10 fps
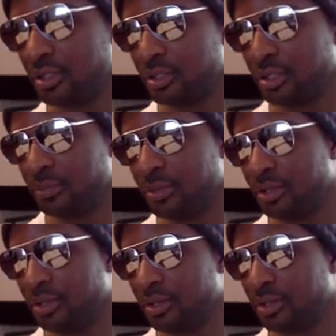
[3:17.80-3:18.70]
up
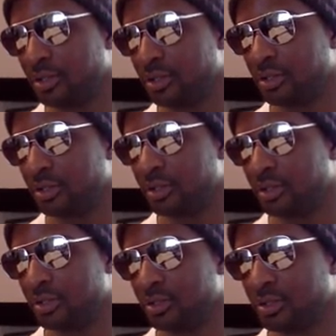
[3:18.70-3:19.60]
here
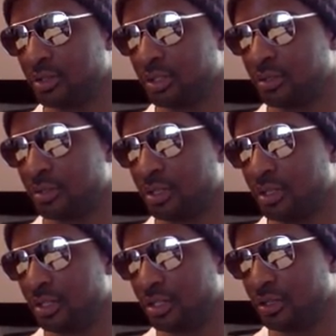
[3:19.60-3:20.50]
is going to come down
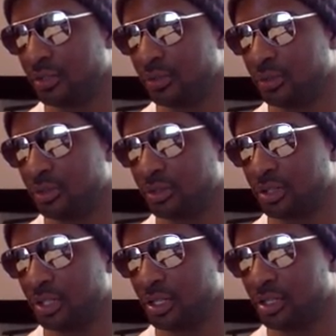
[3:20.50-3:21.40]
here. We're going to
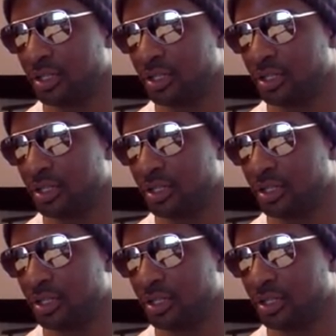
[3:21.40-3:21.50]
take,